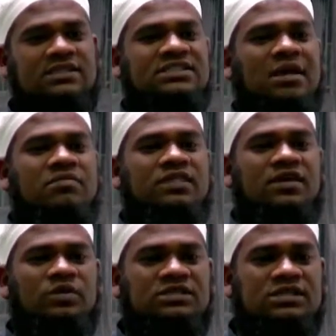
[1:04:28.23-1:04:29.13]
it is
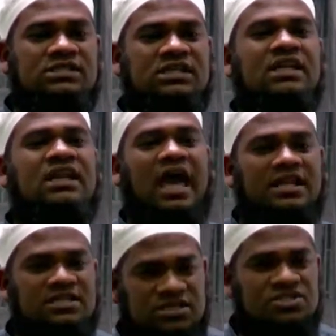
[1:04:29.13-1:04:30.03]
something which is
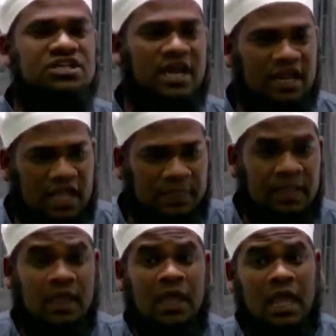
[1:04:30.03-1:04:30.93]
encouraged in Sharia.